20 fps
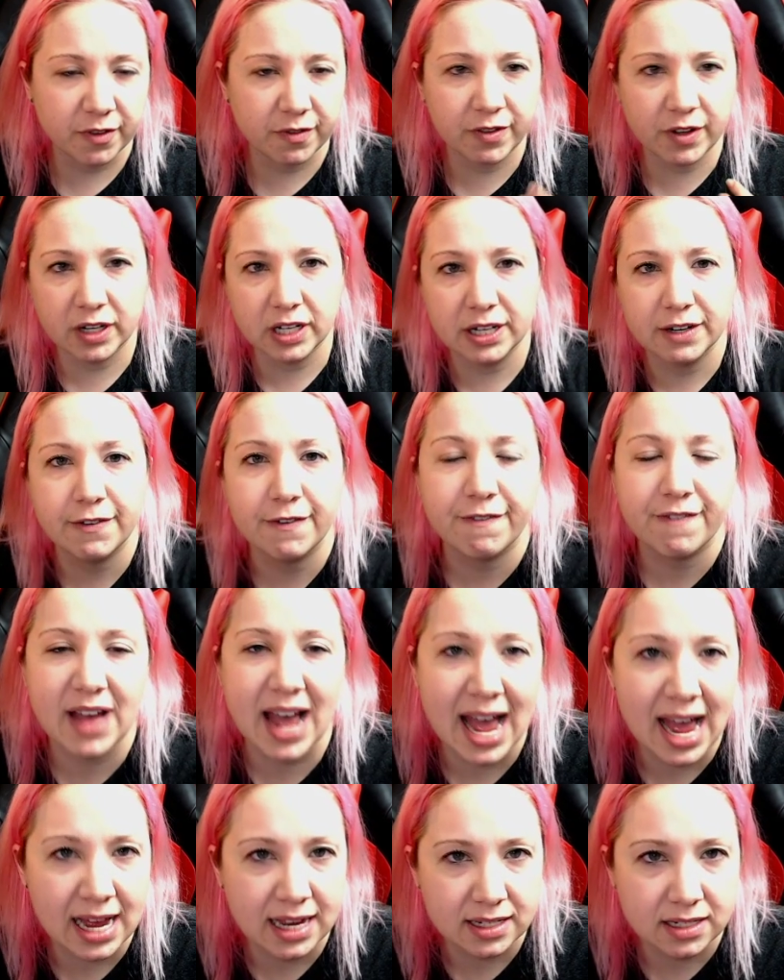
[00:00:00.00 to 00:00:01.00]
Very
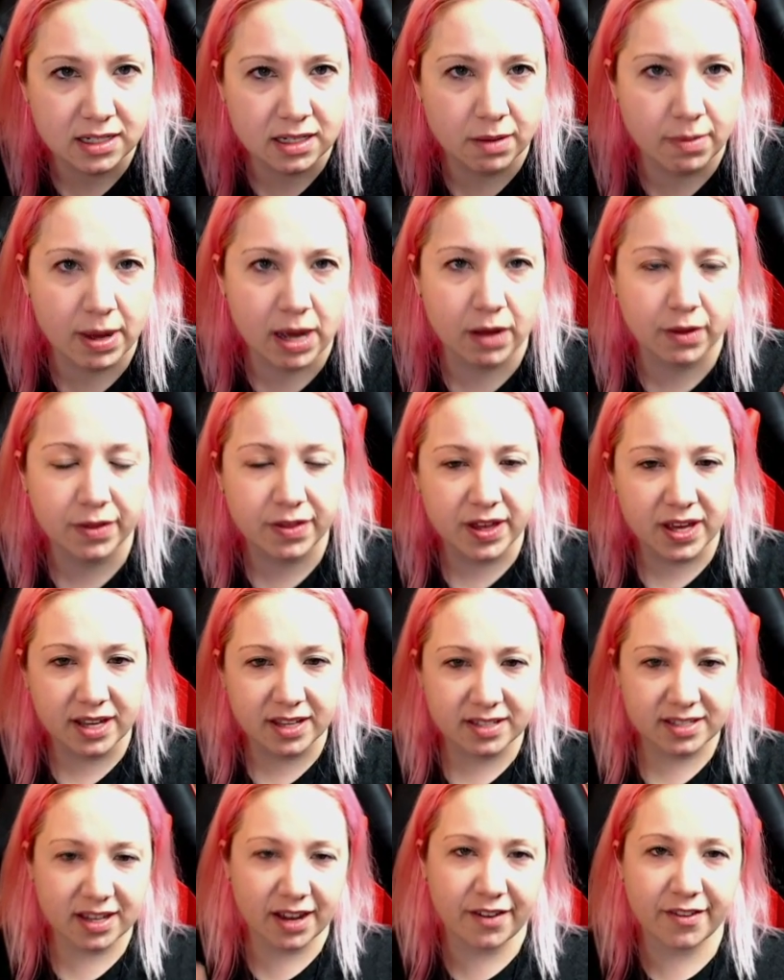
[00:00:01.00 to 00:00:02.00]
fast about
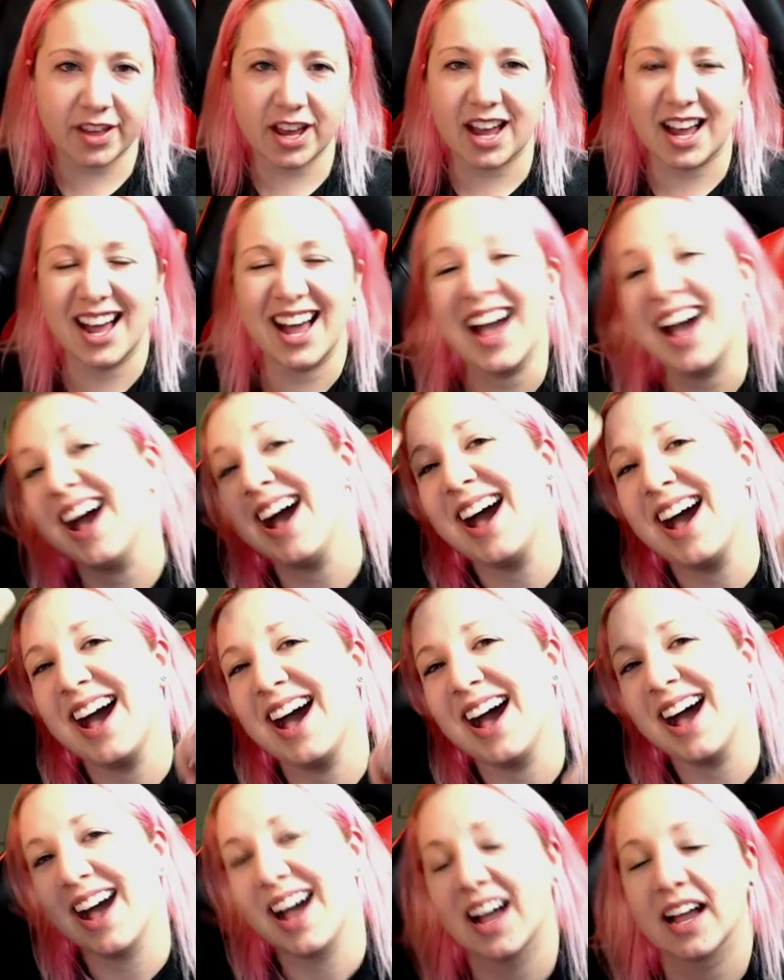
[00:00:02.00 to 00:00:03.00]
things, kind of that
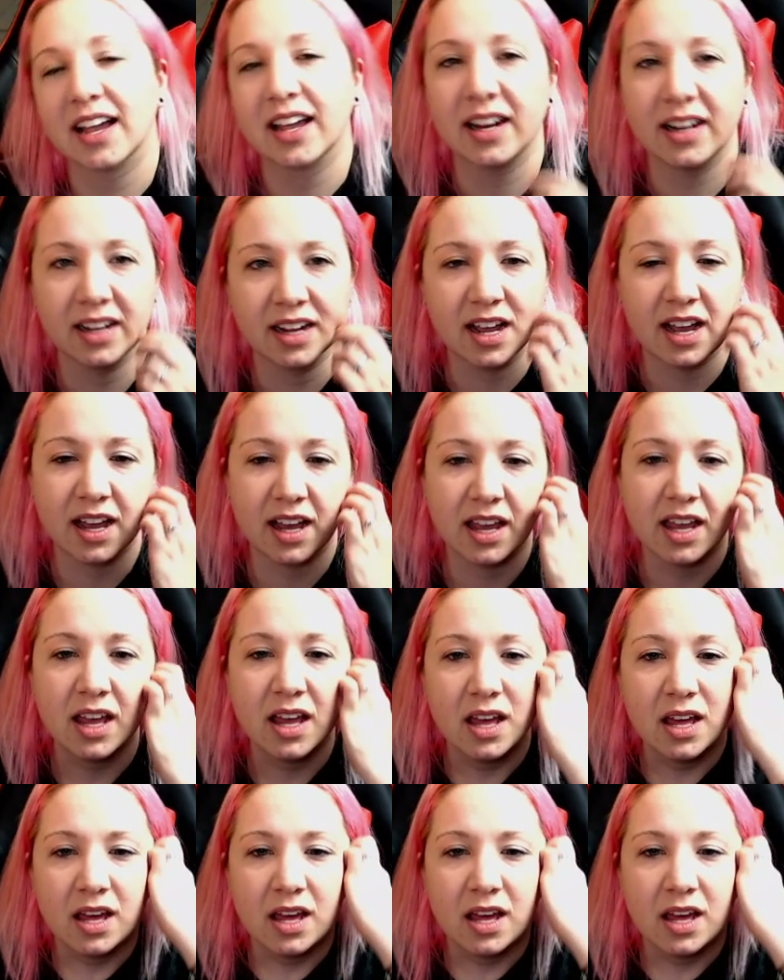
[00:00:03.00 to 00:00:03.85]
ha kind of guy.